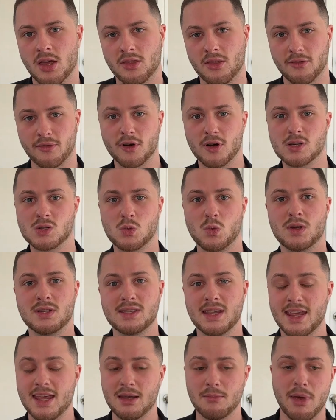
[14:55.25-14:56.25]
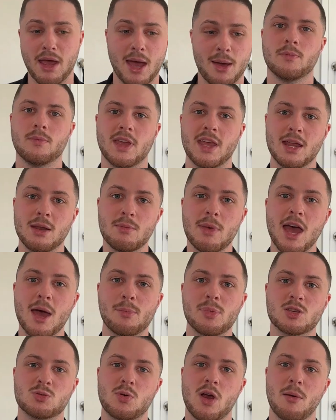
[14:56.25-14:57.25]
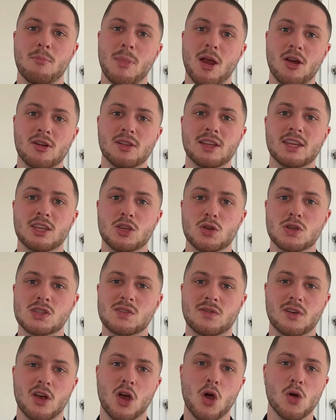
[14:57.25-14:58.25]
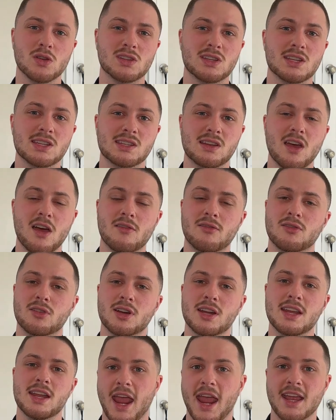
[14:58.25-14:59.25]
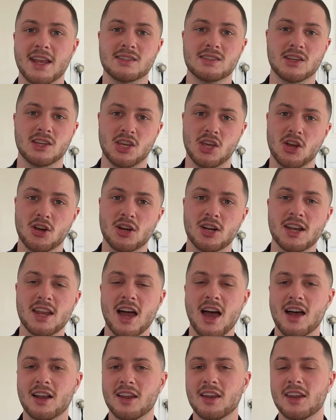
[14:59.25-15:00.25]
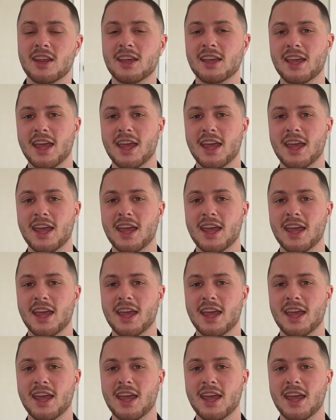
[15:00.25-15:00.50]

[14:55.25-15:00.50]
The first one's Nmap. Nmap is primarily used for host discovery and security auditing.